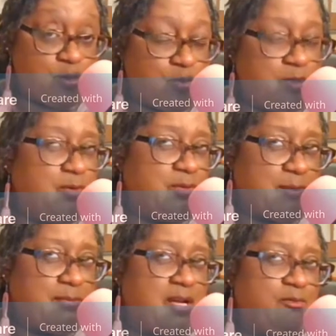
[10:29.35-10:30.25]
Wait
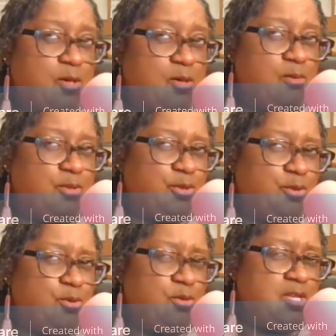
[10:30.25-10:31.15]
not my road
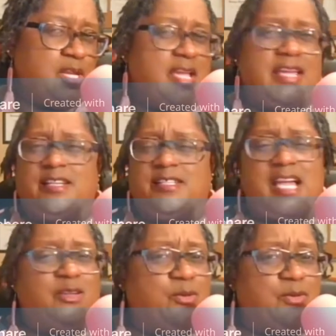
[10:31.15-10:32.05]
to. Hell,
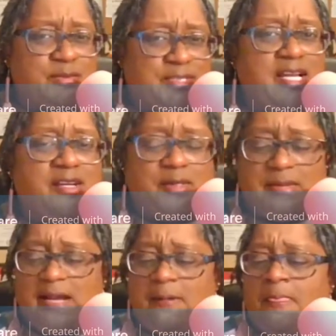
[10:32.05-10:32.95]
y'all know what I'm talking
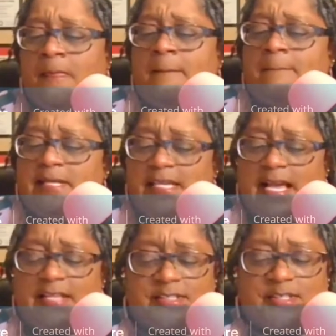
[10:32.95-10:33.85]
about. But yeah,
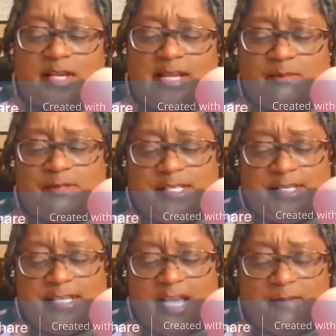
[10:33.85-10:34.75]
I just thought I would
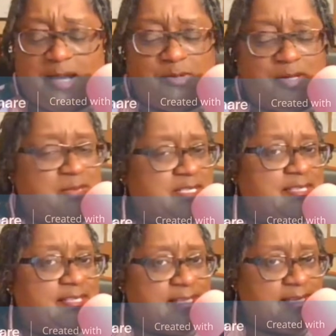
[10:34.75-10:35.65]
tell y'all about what Miss
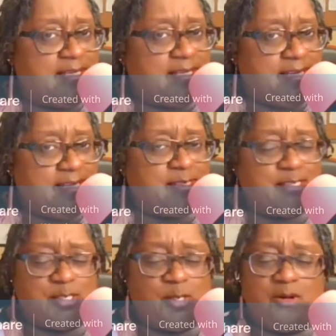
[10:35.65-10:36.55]
Nene Leakes
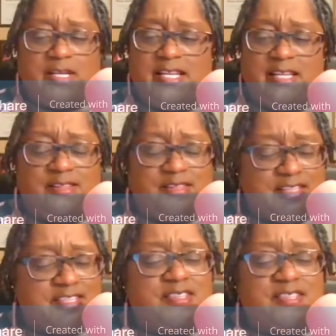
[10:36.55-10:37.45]
is doing, and it
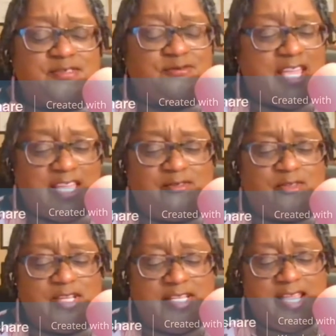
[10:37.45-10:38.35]
just is
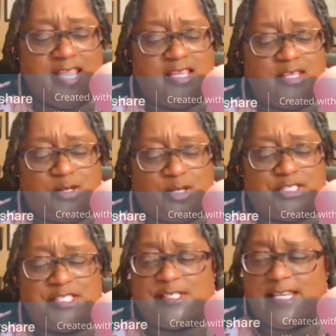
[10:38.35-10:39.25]
favoring, you know,
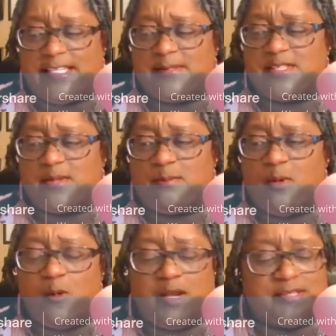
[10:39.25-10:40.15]
she's taking some
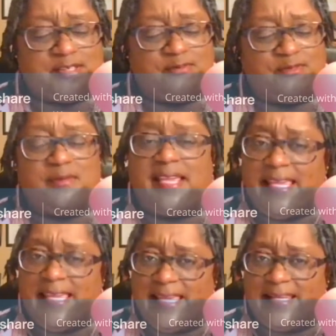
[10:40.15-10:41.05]
points from
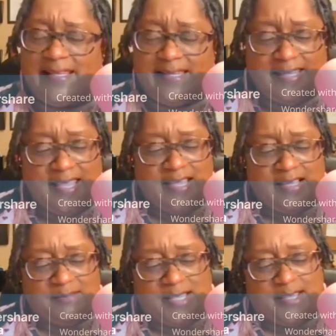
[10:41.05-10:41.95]
Kandi.
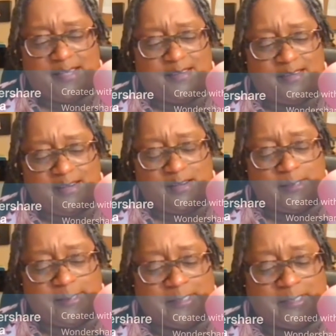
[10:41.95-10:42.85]
I'm like,
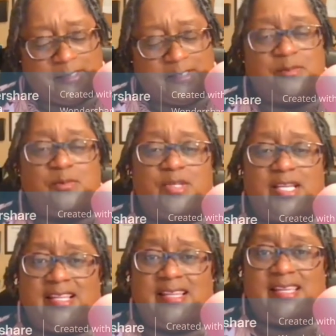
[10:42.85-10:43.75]
girl,
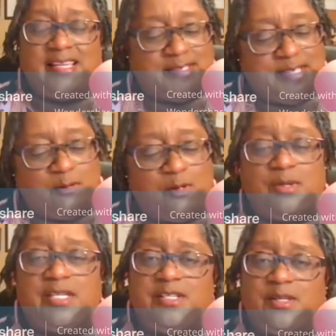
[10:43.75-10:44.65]
really? Is that what
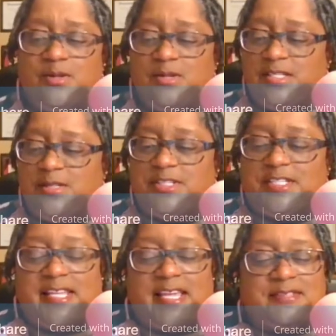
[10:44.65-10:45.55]
we're doing? You
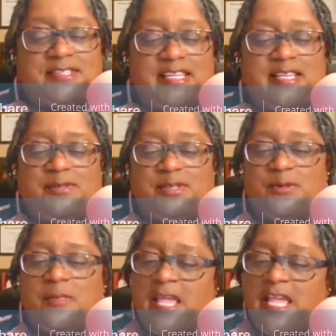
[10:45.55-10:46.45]
just can't seem
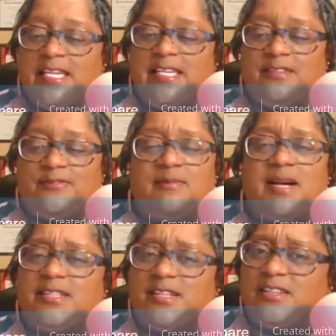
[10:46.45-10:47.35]
to get from
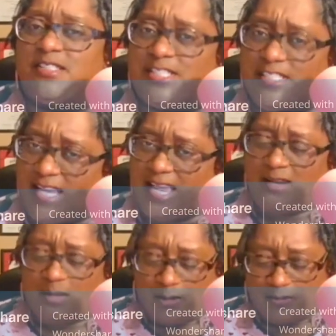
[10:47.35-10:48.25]
under her
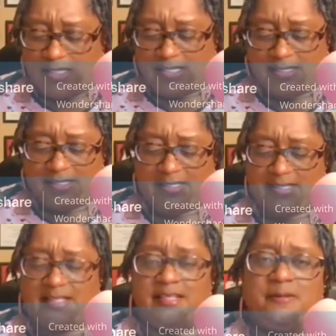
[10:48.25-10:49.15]
shadow, Nene.